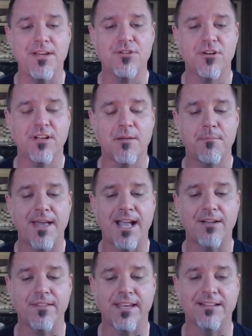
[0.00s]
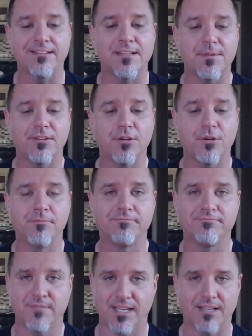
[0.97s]
Be sure to come back for the next episode,
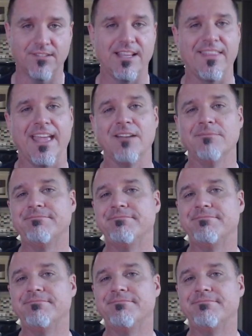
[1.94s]
and I'll see you then.